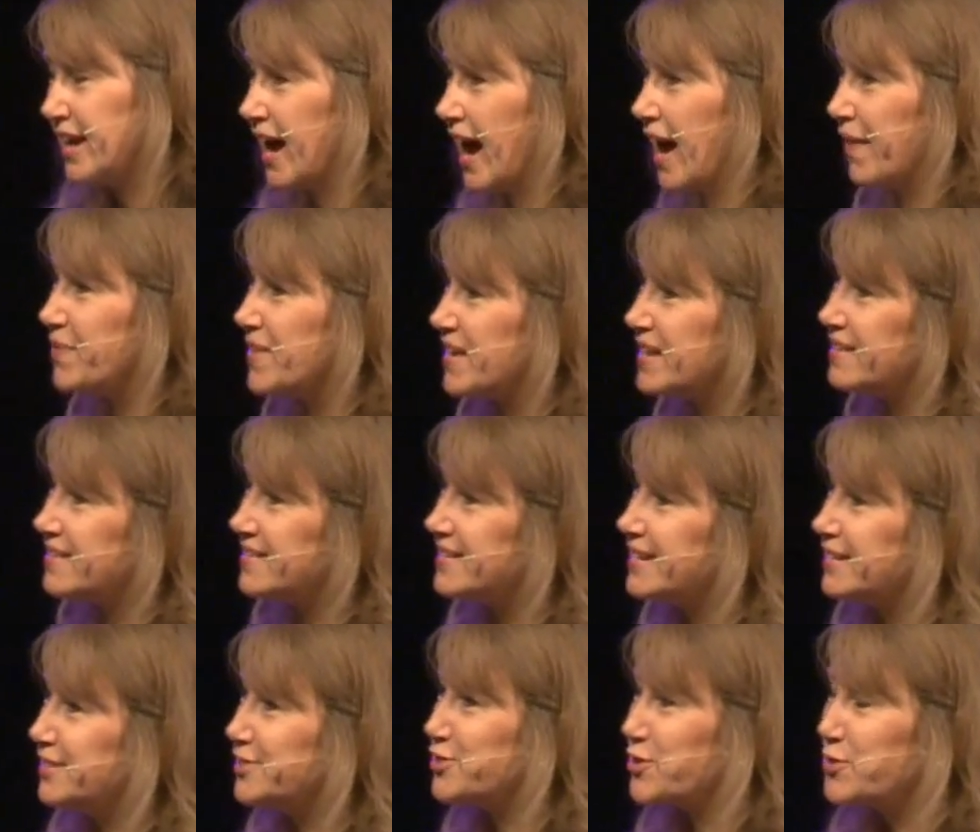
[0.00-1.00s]
And this
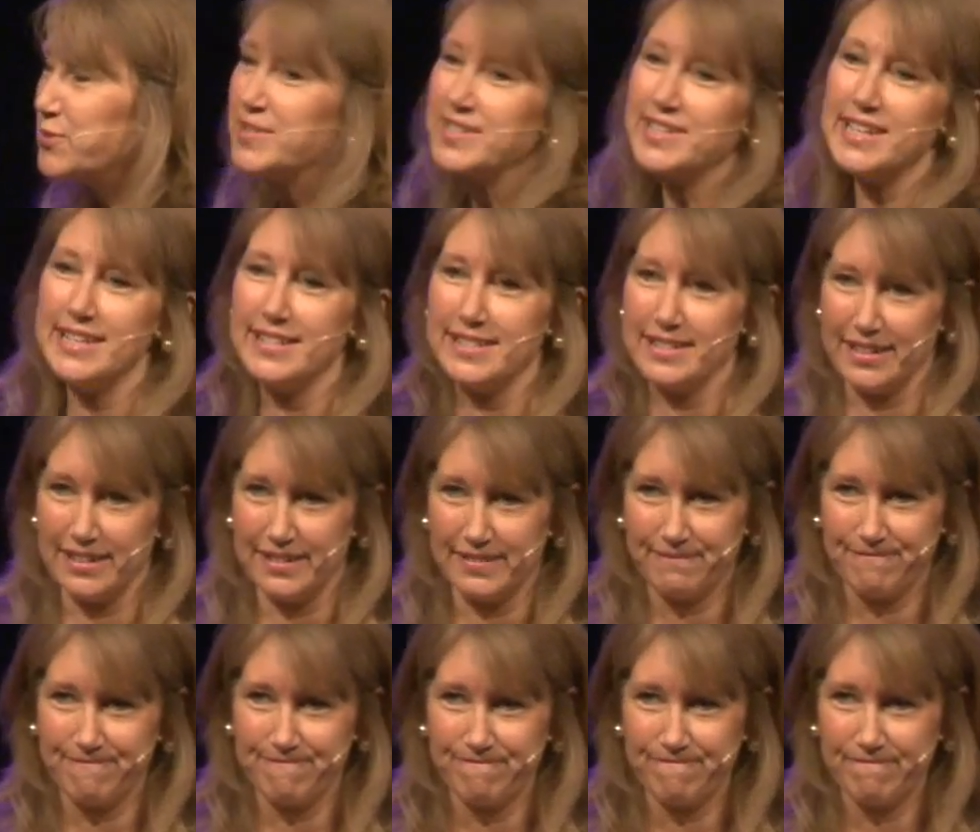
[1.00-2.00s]
little dog, Caesar,
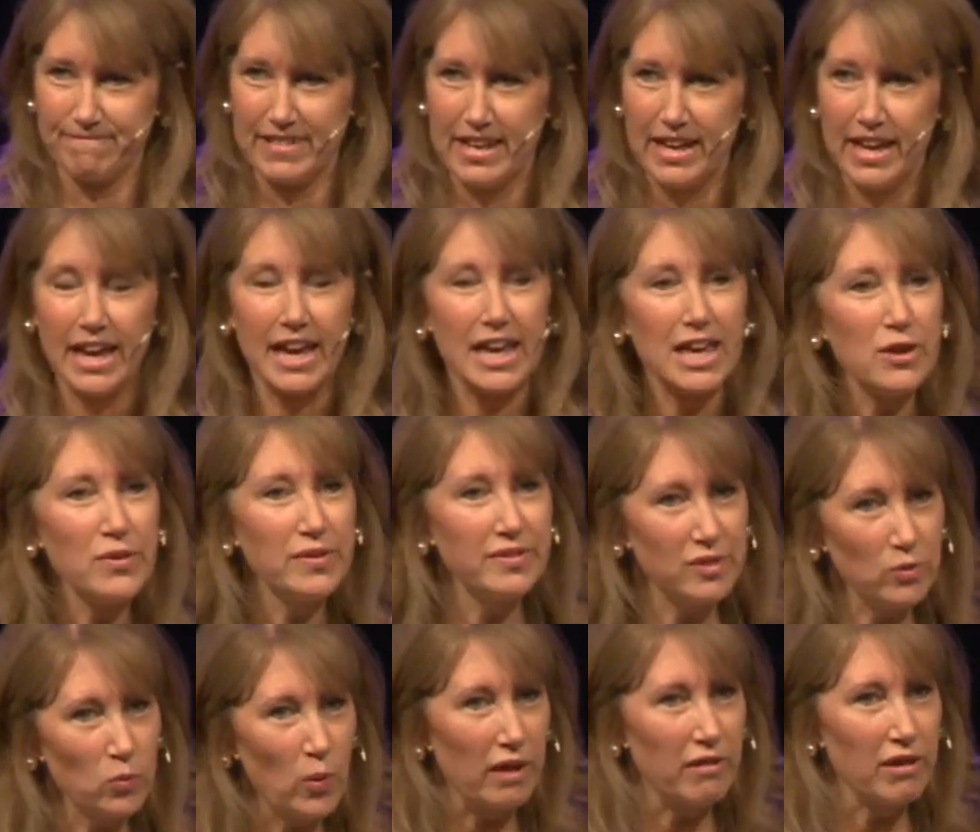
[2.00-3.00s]
he used
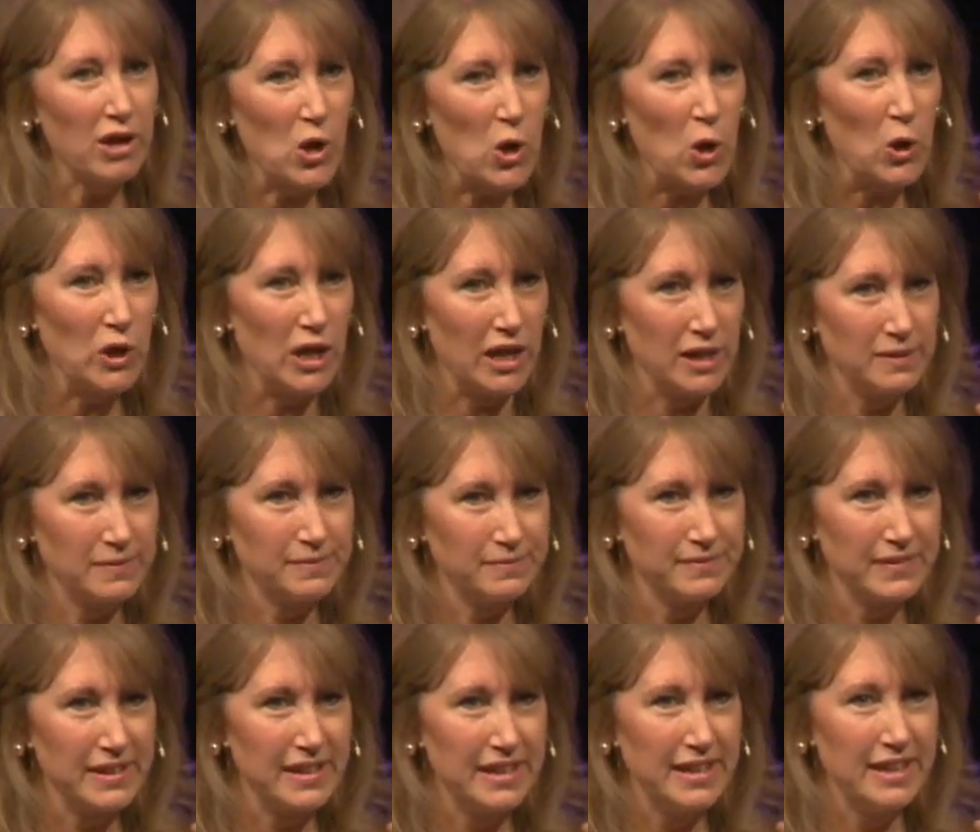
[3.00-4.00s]
to wear a collar
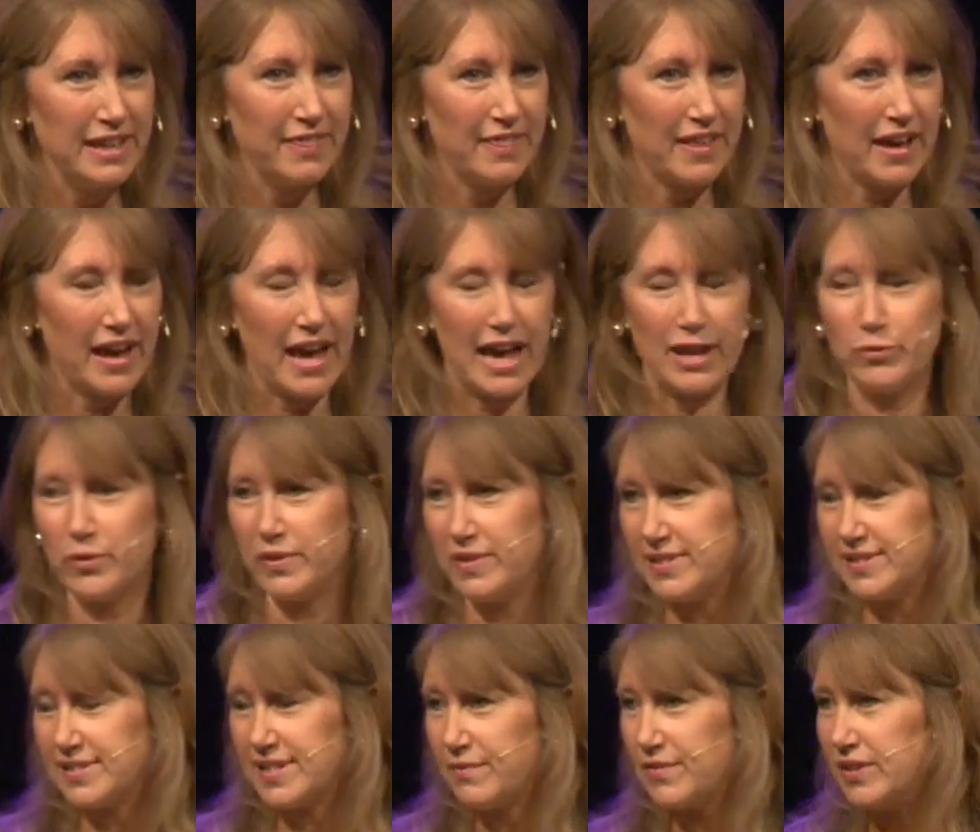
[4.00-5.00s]
that Edward
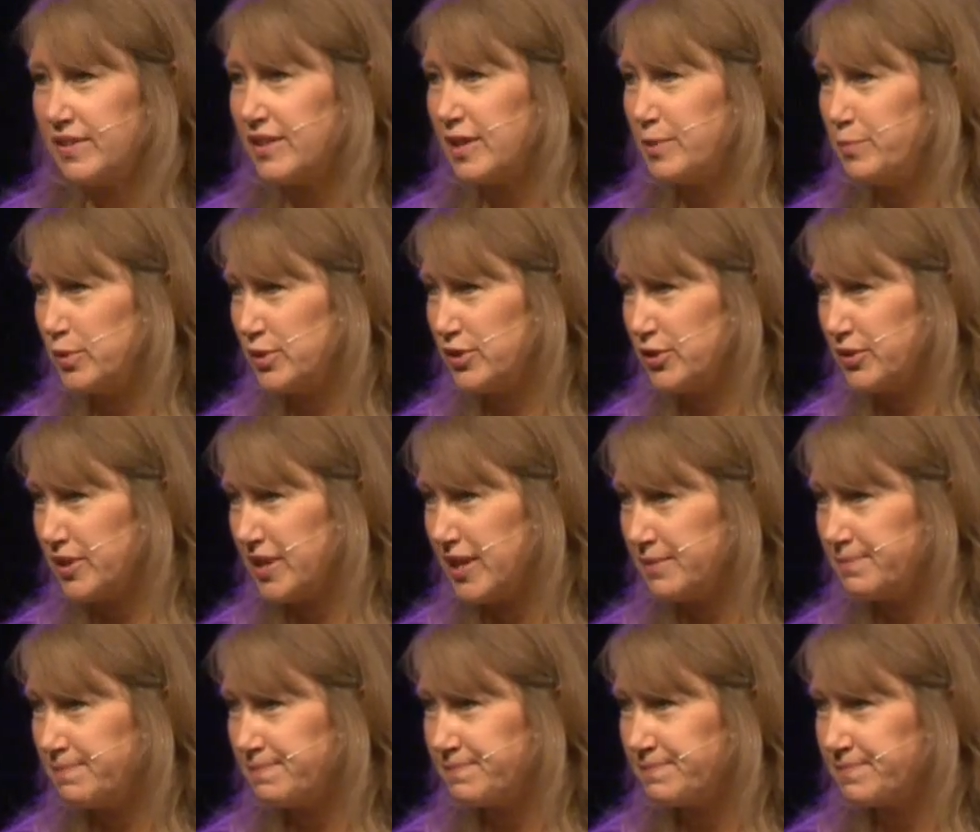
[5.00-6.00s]
VII had put on
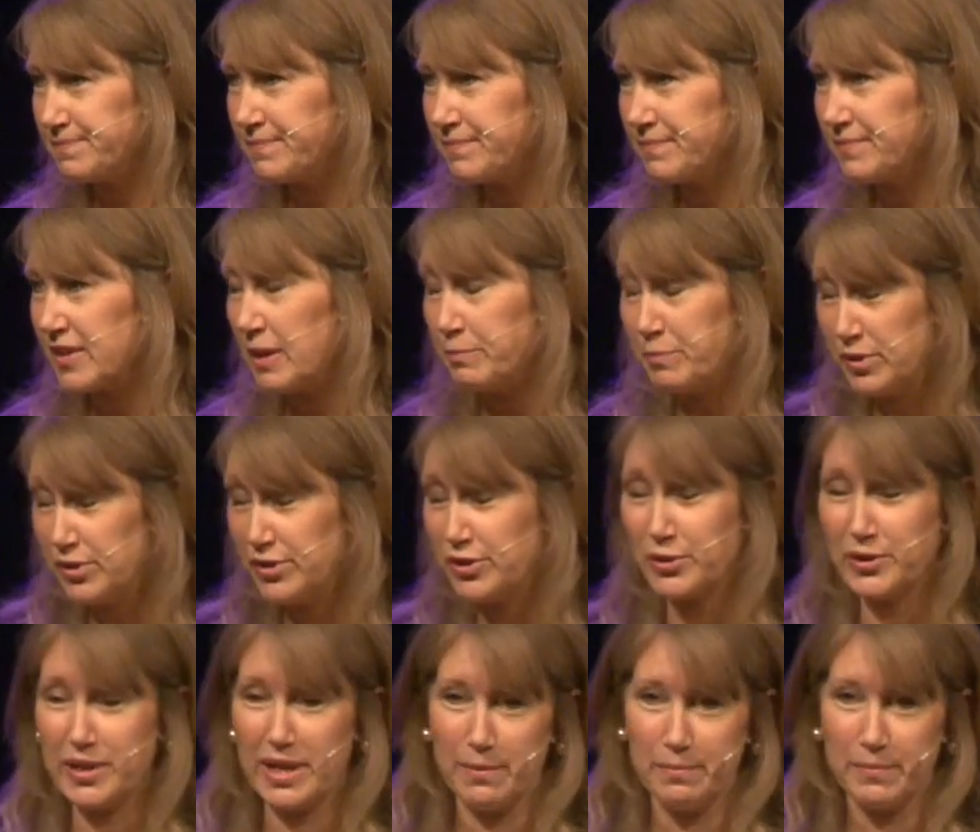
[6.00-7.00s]

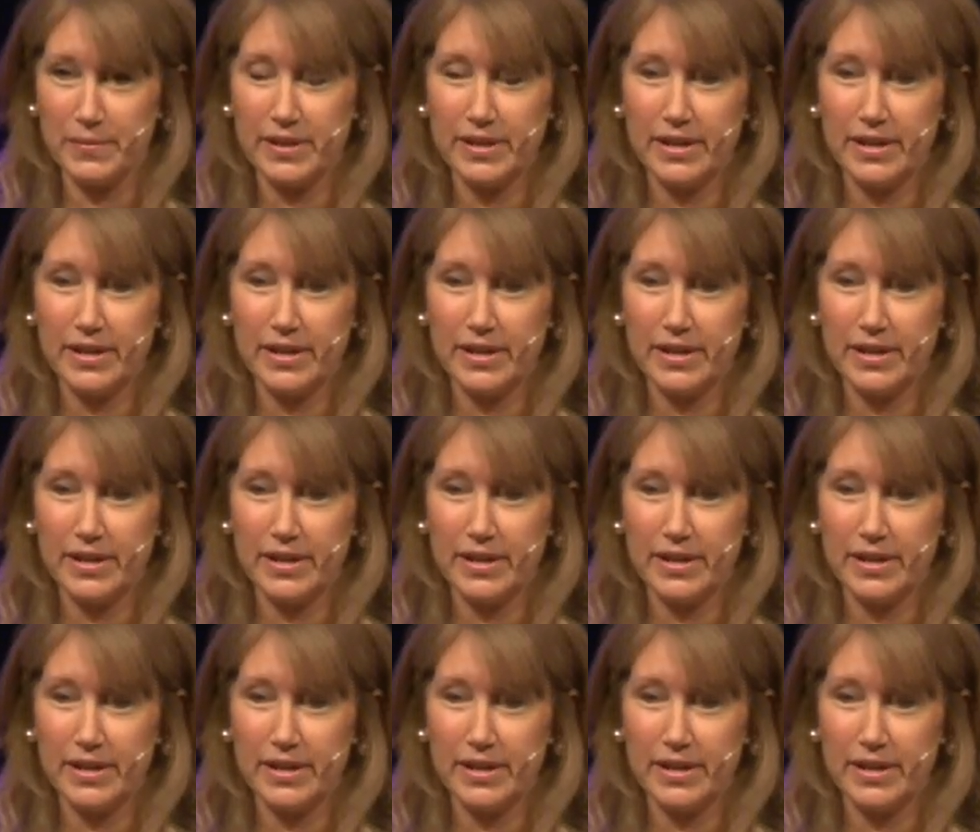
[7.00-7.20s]
him.